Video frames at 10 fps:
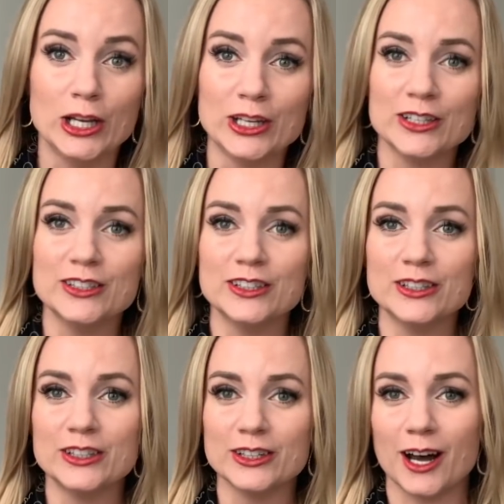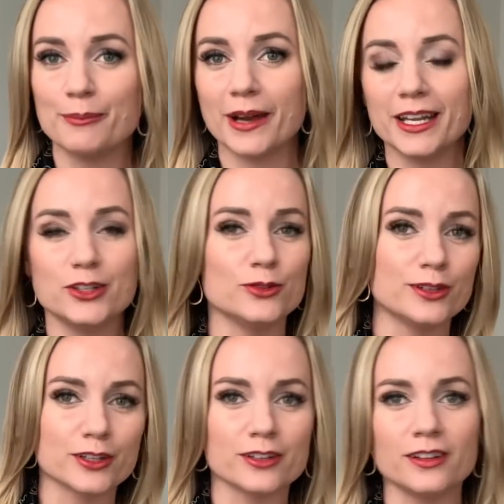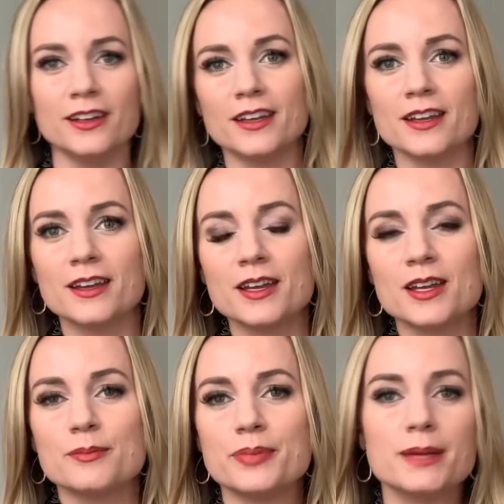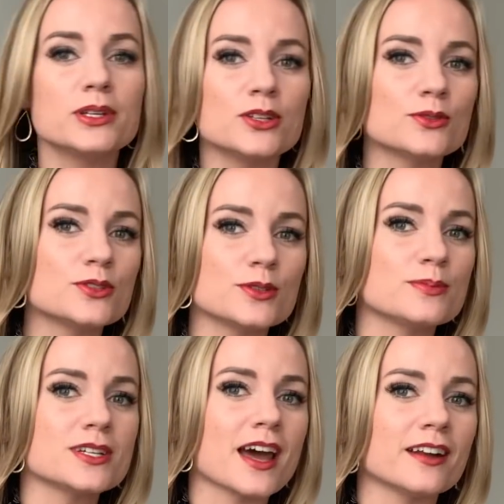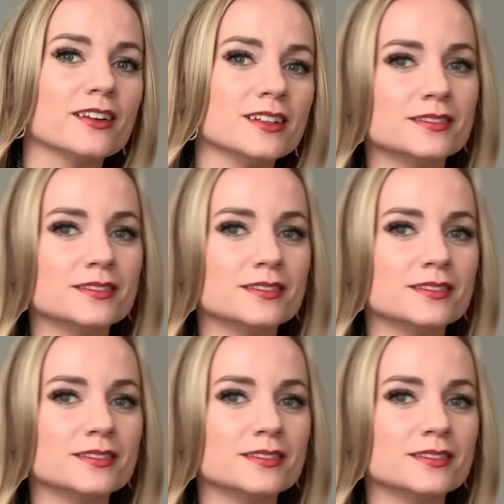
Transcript: On my new little baby YouTube channel,